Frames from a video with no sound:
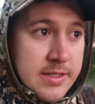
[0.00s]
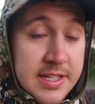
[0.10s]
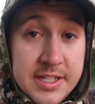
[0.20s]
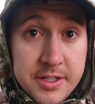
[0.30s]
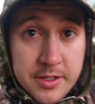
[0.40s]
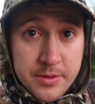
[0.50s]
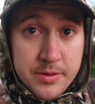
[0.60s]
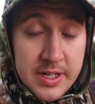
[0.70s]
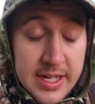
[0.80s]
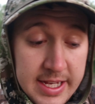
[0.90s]
since
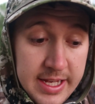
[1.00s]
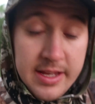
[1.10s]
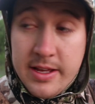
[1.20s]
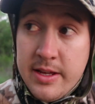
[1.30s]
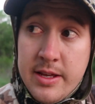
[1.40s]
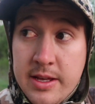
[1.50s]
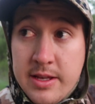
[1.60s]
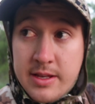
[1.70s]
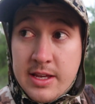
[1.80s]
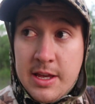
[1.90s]
noon today
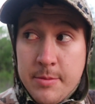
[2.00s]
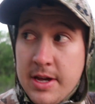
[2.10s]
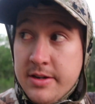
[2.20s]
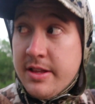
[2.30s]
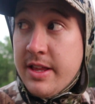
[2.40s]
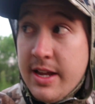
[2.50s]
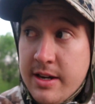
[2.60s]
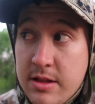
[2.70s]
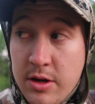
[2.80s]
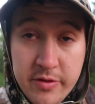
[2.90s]
came out to
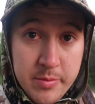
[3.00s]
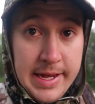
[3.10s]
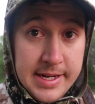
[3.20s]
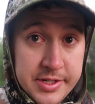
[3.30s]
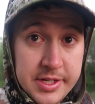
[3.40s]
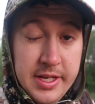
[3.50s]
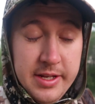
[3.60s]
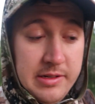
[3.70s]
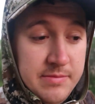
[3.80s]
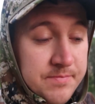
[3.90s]
that clover patch
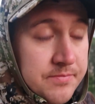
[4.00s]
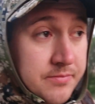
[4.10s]
again.